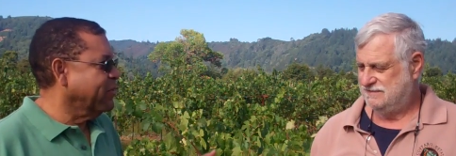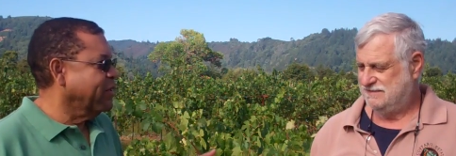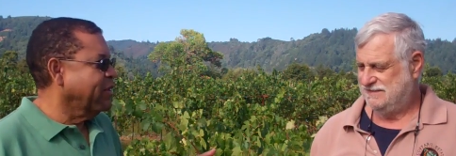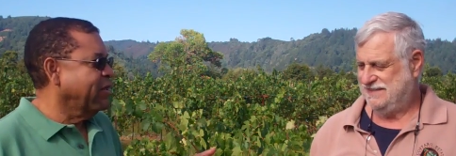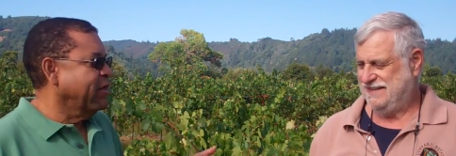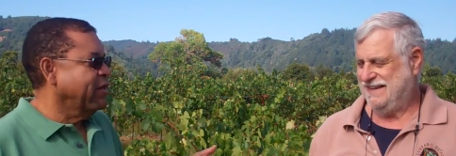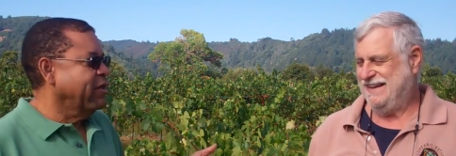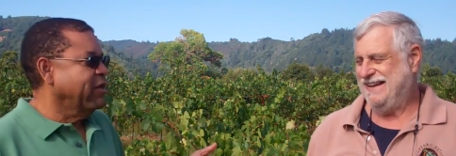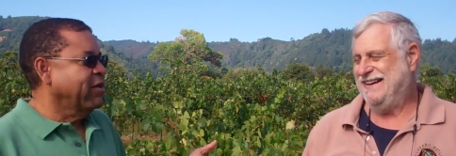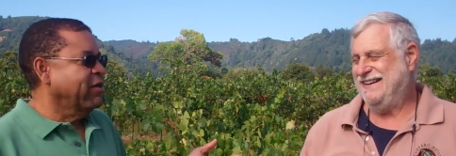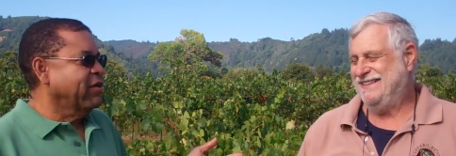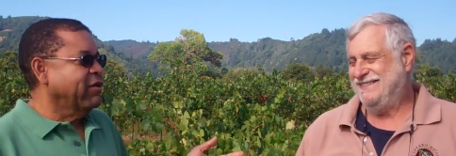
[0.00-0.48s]

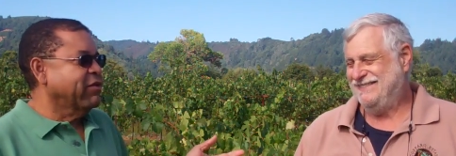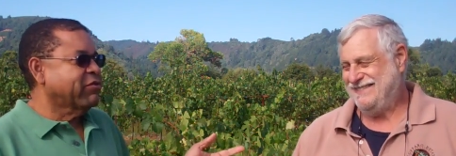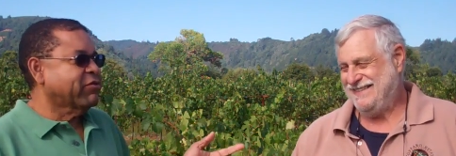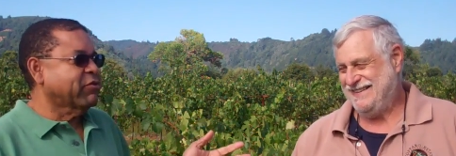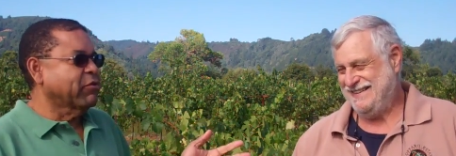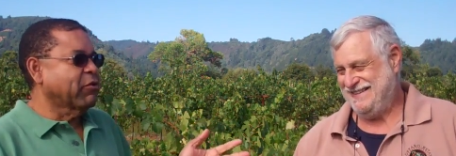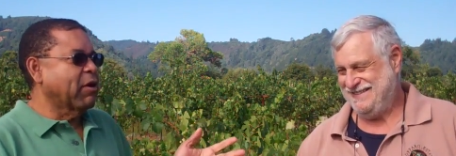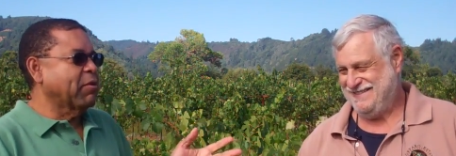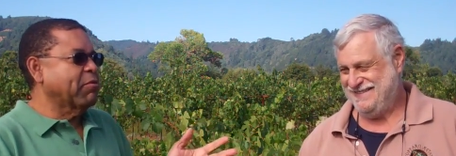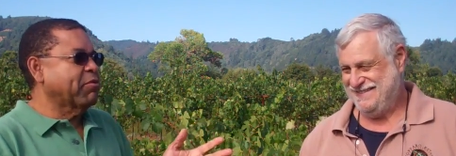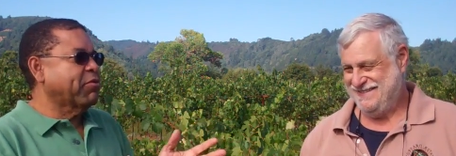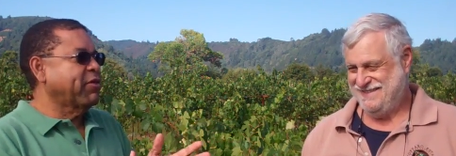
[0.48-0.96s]
Speaker 1: Yeah. Right.
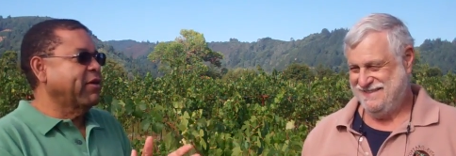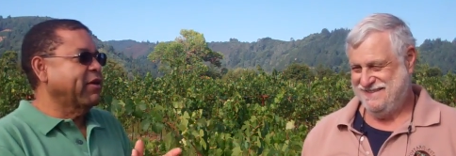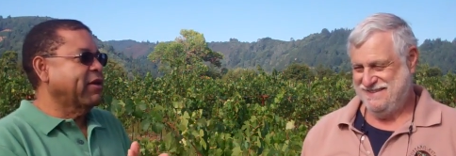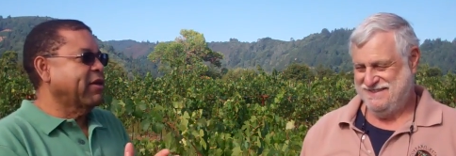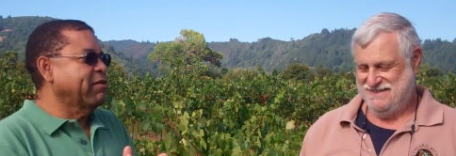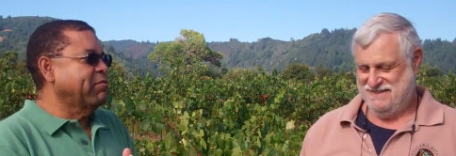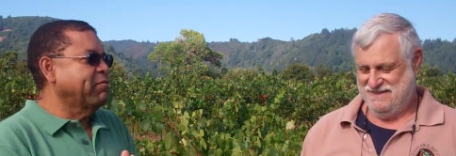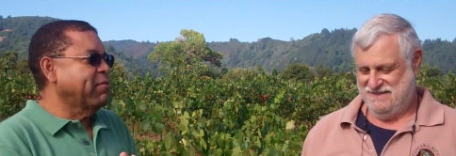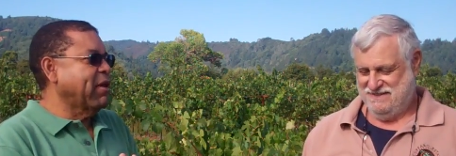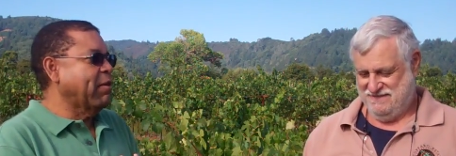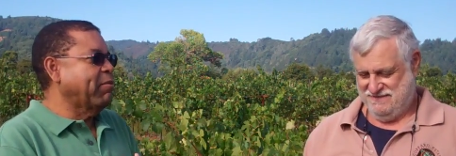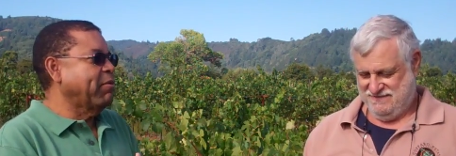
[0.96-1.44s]
So I'm
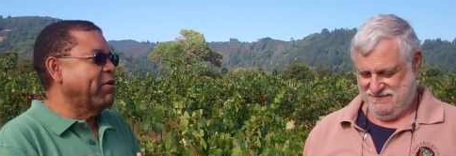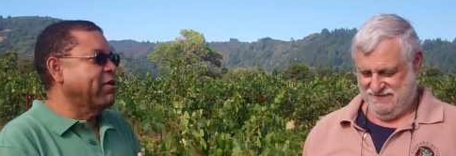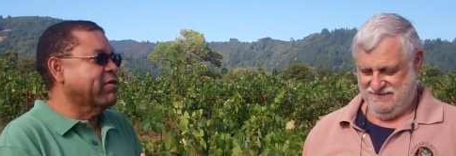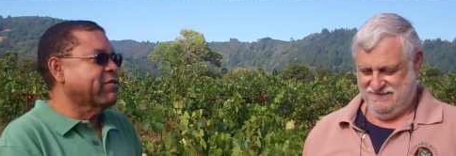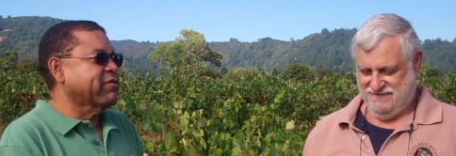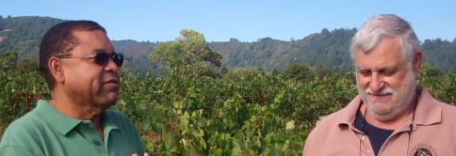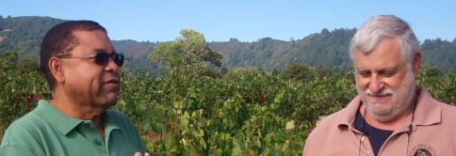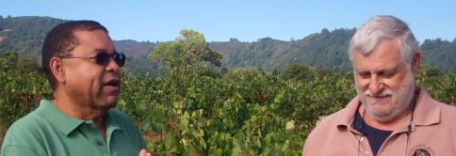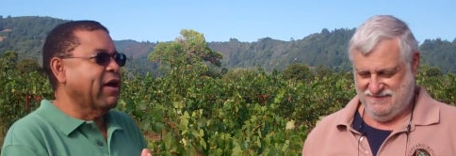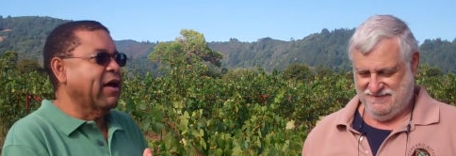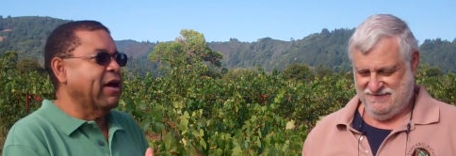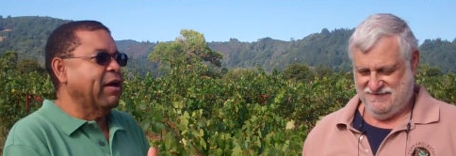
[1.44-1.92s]
thinking maybe it's
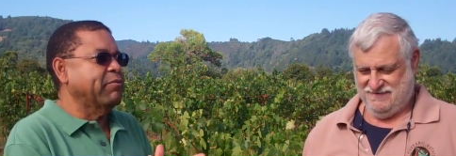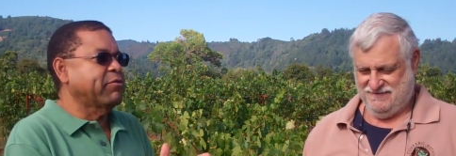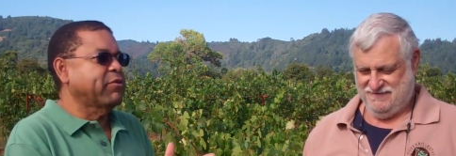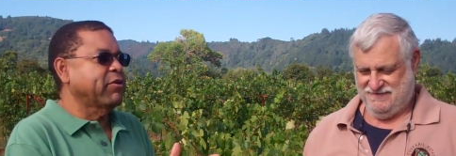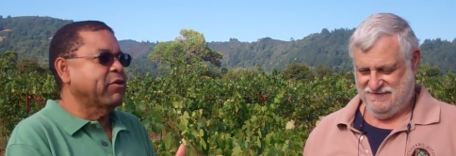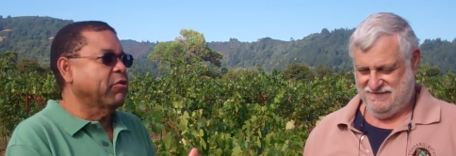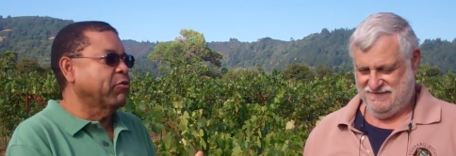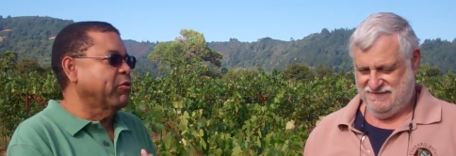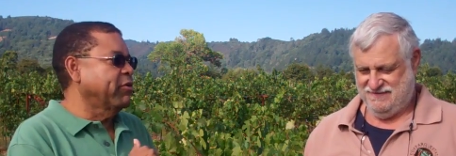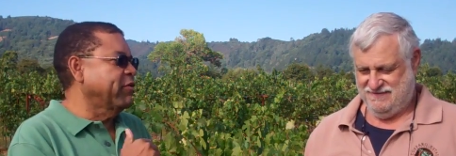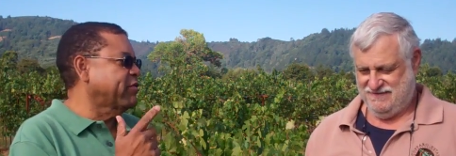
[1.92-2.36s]
time to go